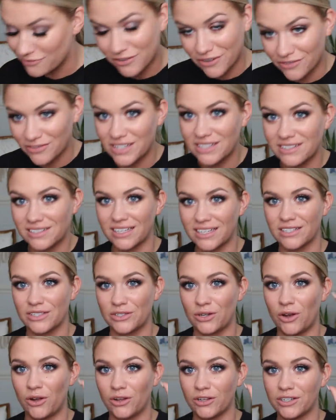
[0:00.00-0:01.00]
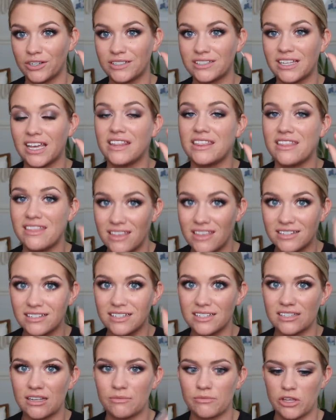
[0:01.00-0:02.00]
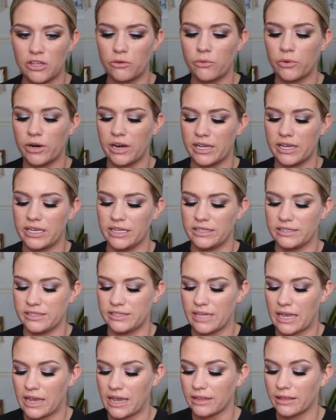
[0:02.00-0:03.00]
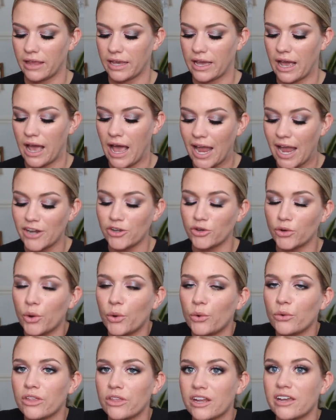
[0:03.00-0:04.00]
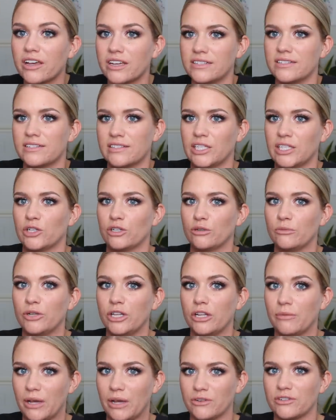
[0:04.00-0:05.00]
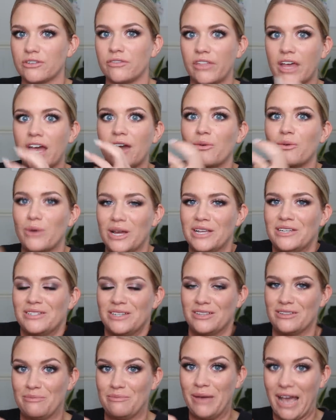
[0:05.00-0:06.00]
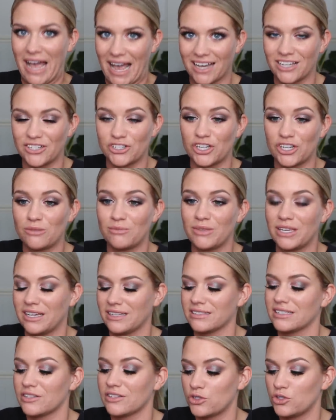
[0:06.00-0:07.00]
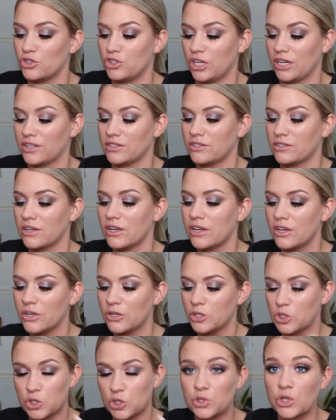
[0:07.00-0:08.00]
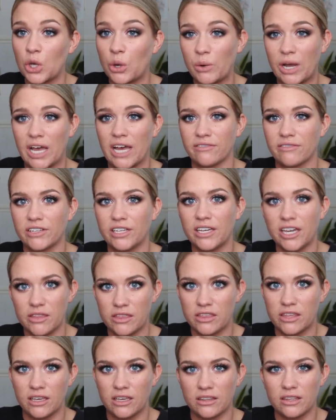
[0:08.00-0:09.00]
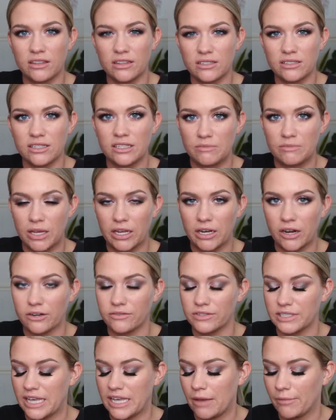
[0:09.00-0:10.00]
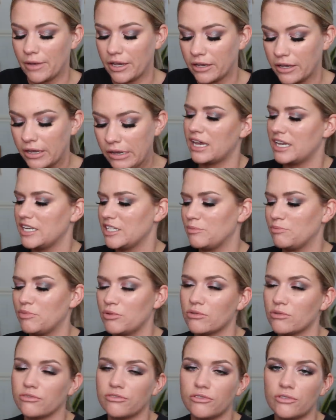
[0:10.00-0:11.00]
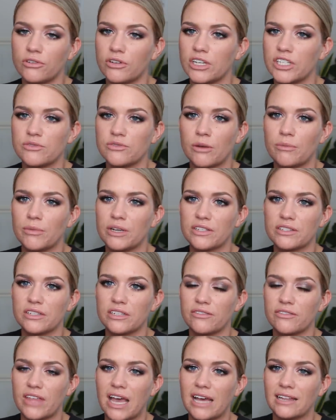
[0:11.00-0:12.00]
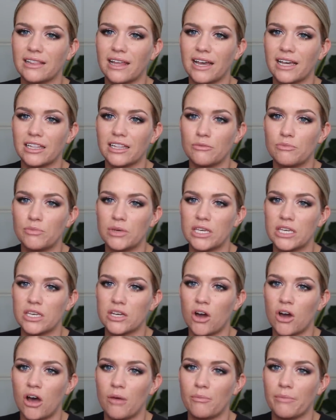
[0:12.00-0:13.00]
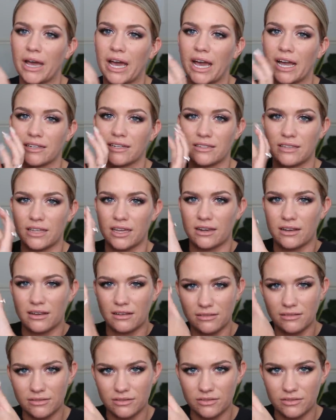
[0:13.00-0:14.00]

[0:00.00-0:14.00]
$56. And this is something where I can say, like, I know that a considerable amount of that went to the packaging because it's just so heavy. I think that this is made out of Zamek and it's beautiful. It's reminiscent of that Lila B compact that